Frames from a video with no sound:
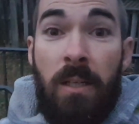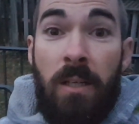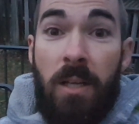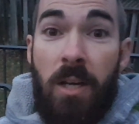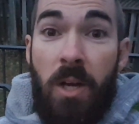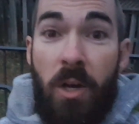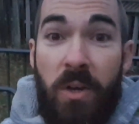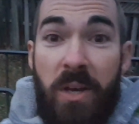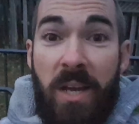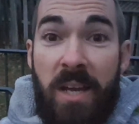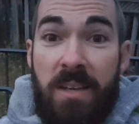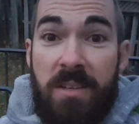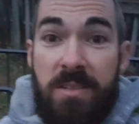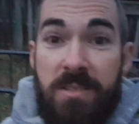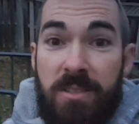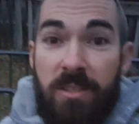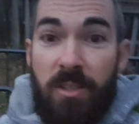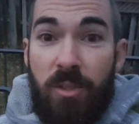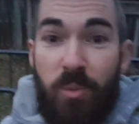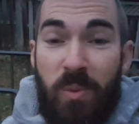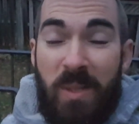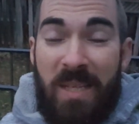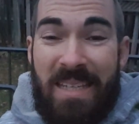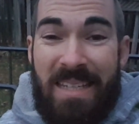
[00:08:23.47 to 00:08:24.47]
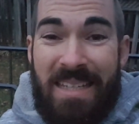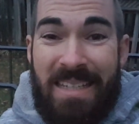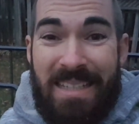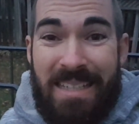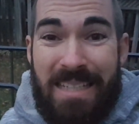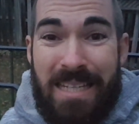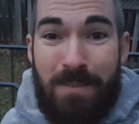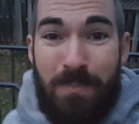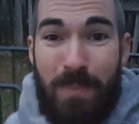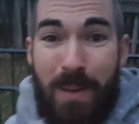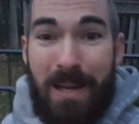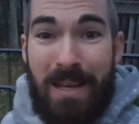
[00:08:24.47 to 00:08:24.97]
Okay, so we hit
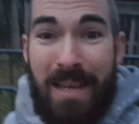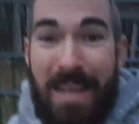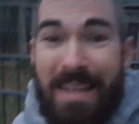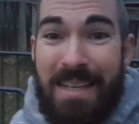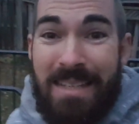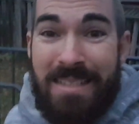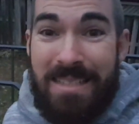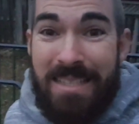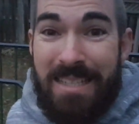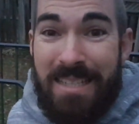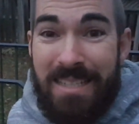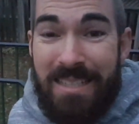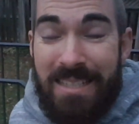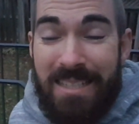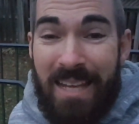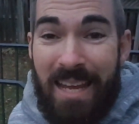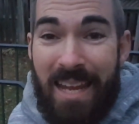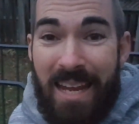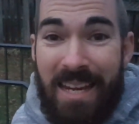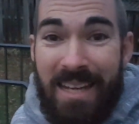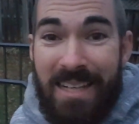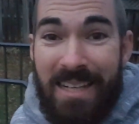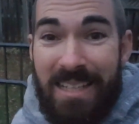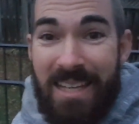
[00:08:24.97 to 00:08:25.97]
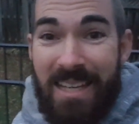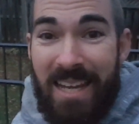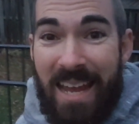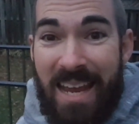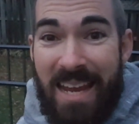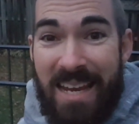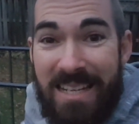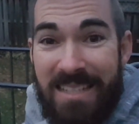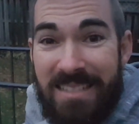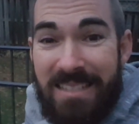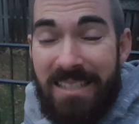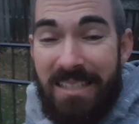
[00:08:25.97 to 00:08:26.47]
about
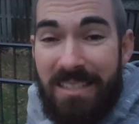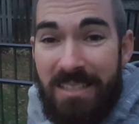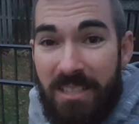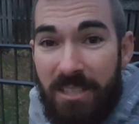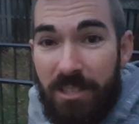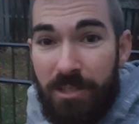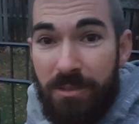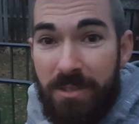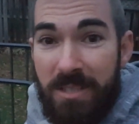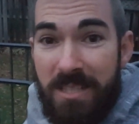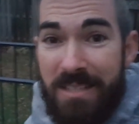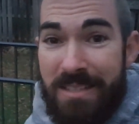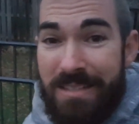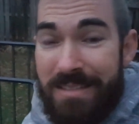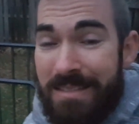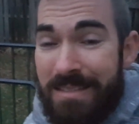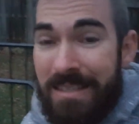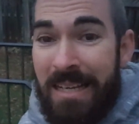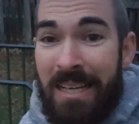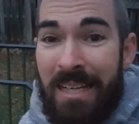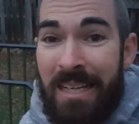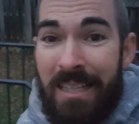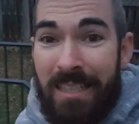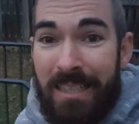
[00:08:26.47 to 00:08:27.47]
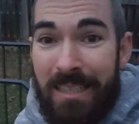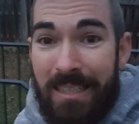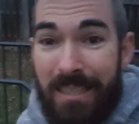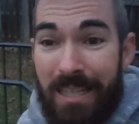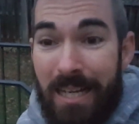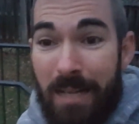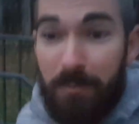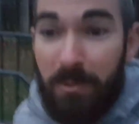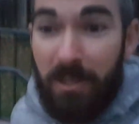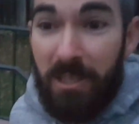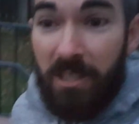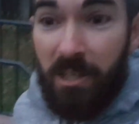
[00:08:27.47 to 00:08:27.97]
1888 degrees.
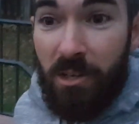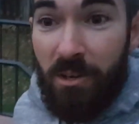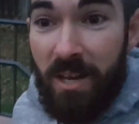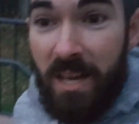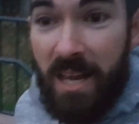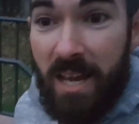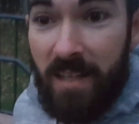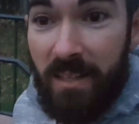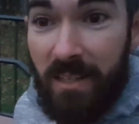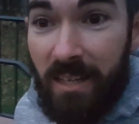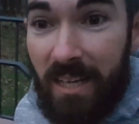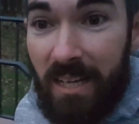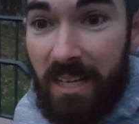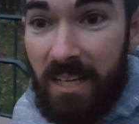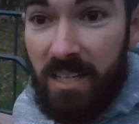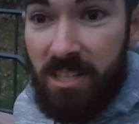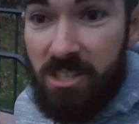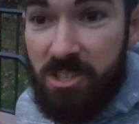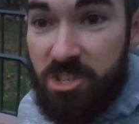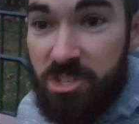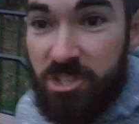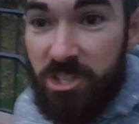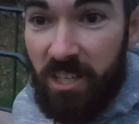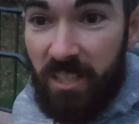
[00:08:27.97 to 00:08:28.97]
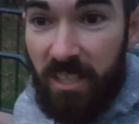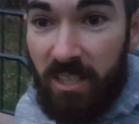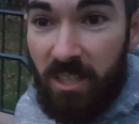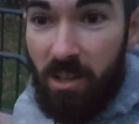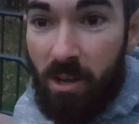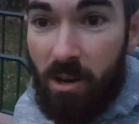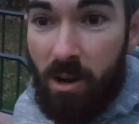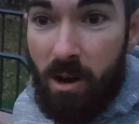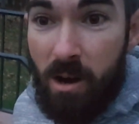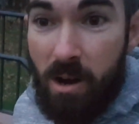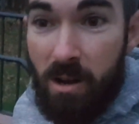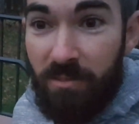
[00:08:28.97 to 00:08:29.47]
I'm gonna go ahead and shut it
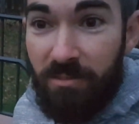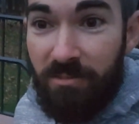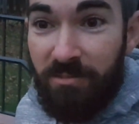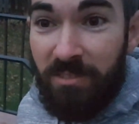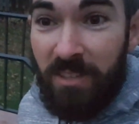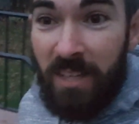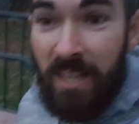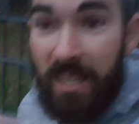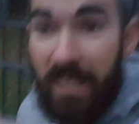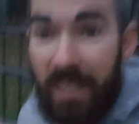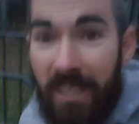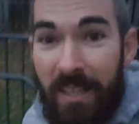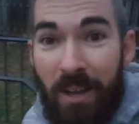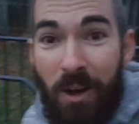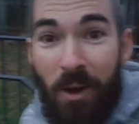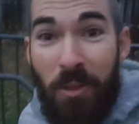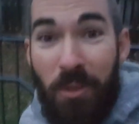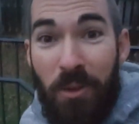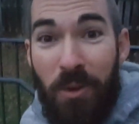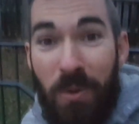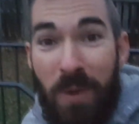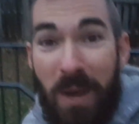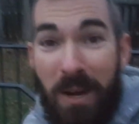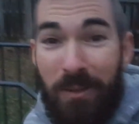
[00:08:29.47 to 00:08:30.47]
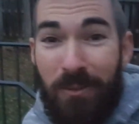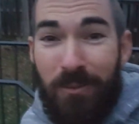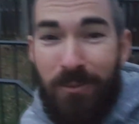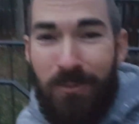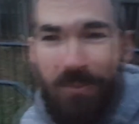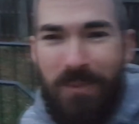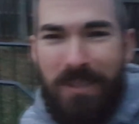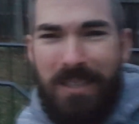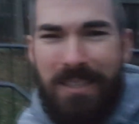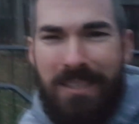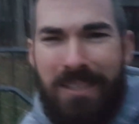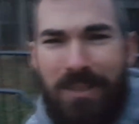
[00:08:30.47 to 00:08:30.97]
off. Although I
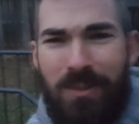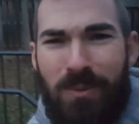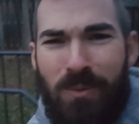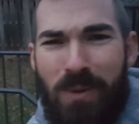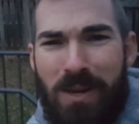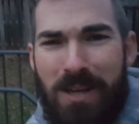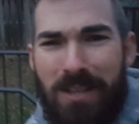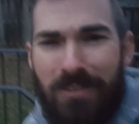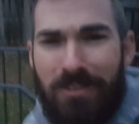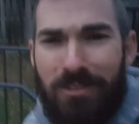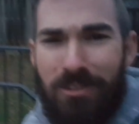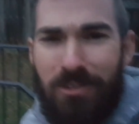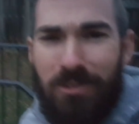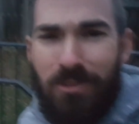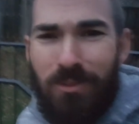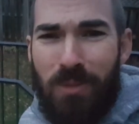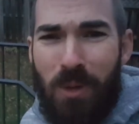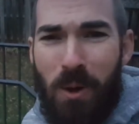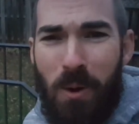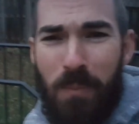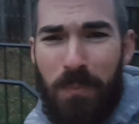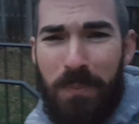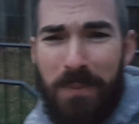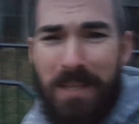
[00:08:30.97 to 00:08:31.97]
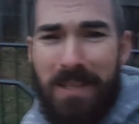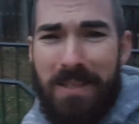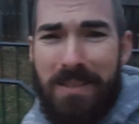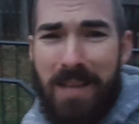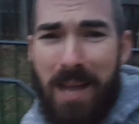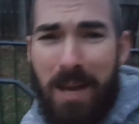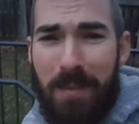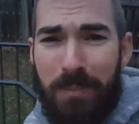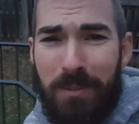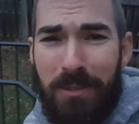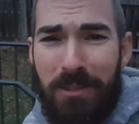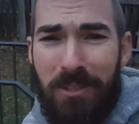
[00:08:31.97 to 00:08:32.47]
really want to open the
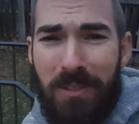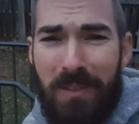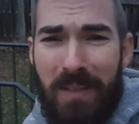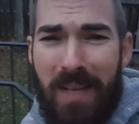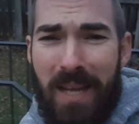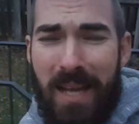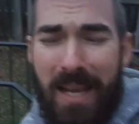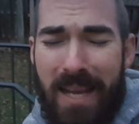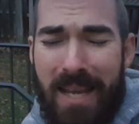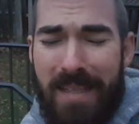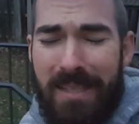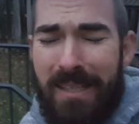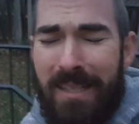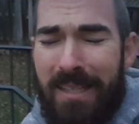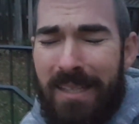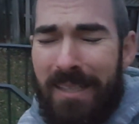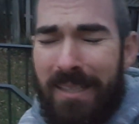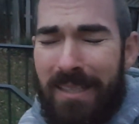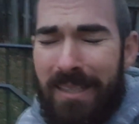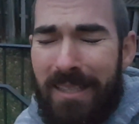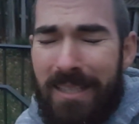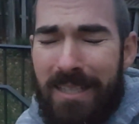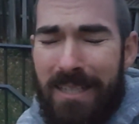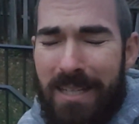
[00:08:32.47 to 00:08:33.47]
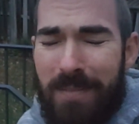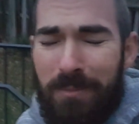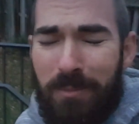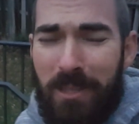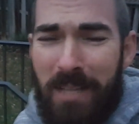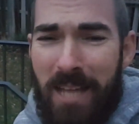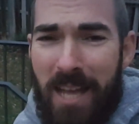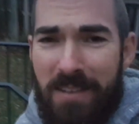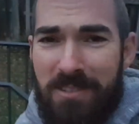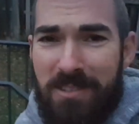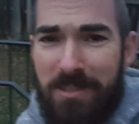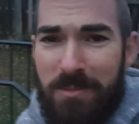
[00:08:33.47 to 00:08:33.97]
top and look at it, I'm gonna
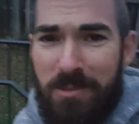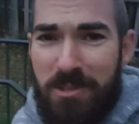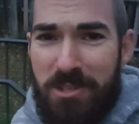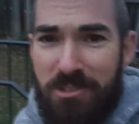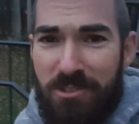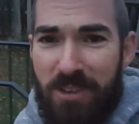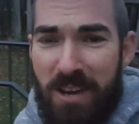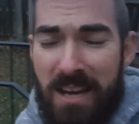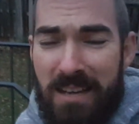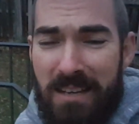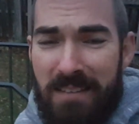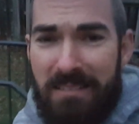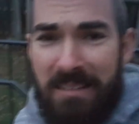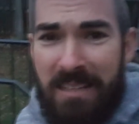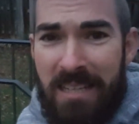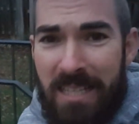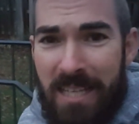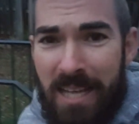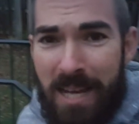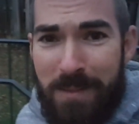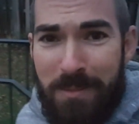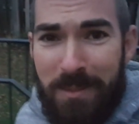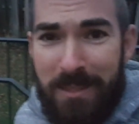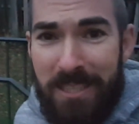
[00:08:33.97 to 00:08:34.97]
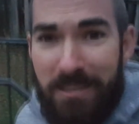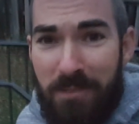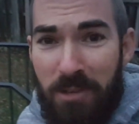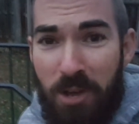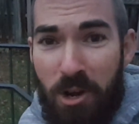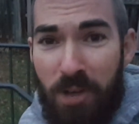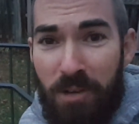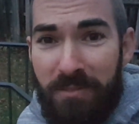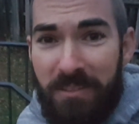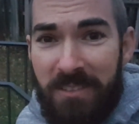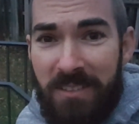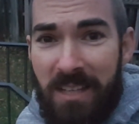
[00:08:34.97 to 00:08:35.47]
have some restraint. I'm gonna leave it
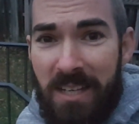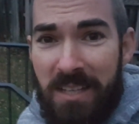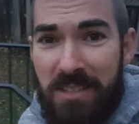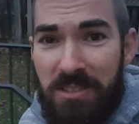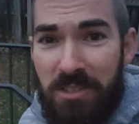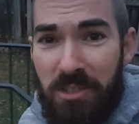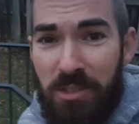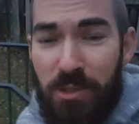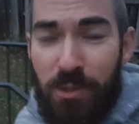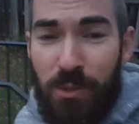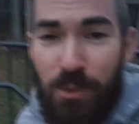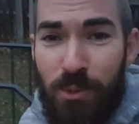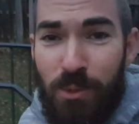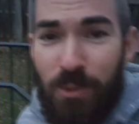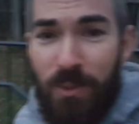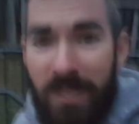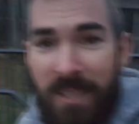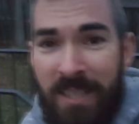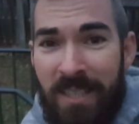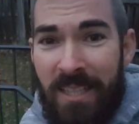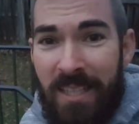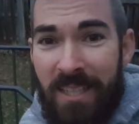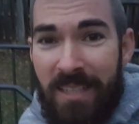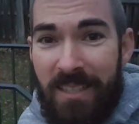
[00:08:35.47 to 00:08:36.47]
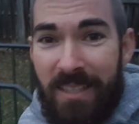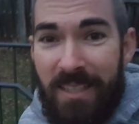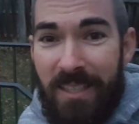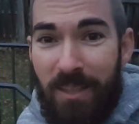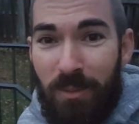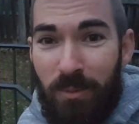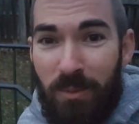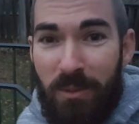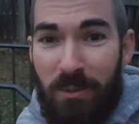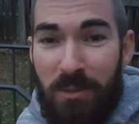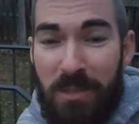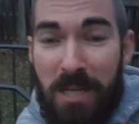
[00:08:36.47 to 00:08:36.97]
overnight to cool, and then
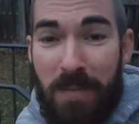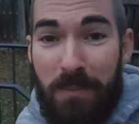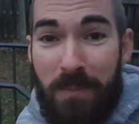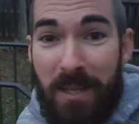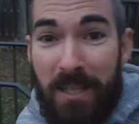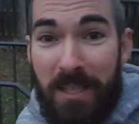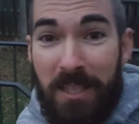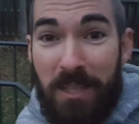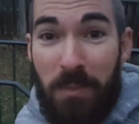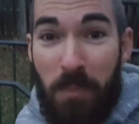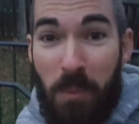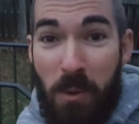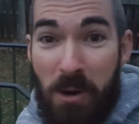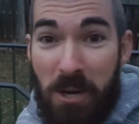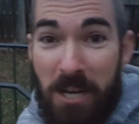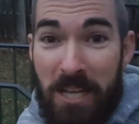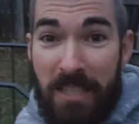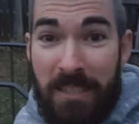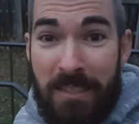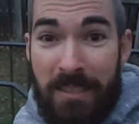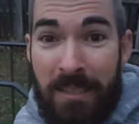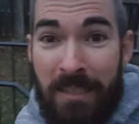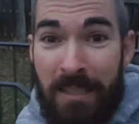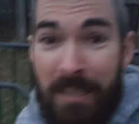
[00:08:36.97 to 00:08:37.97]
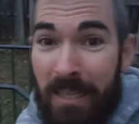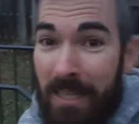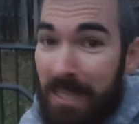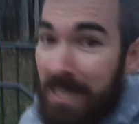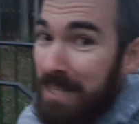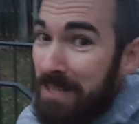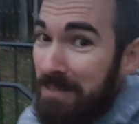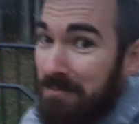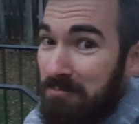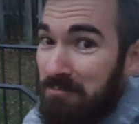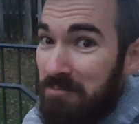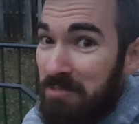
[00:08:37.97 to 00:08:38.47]
we will come back in the morning
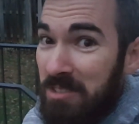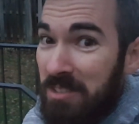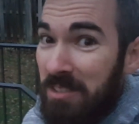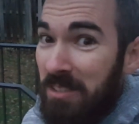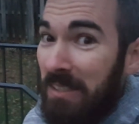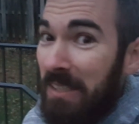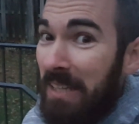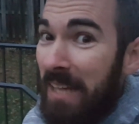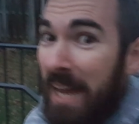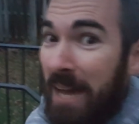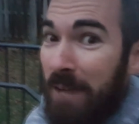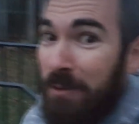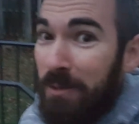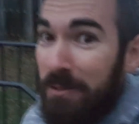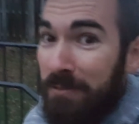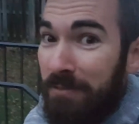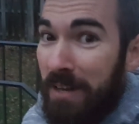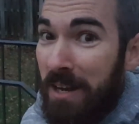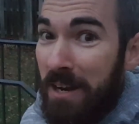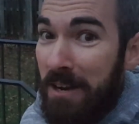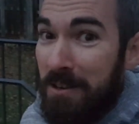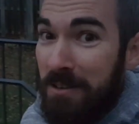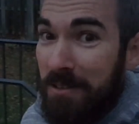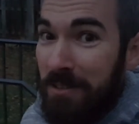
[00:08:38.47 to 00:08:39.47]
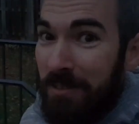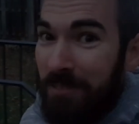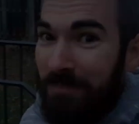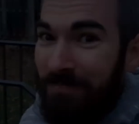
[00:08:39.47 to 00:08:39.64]
and see how it fared.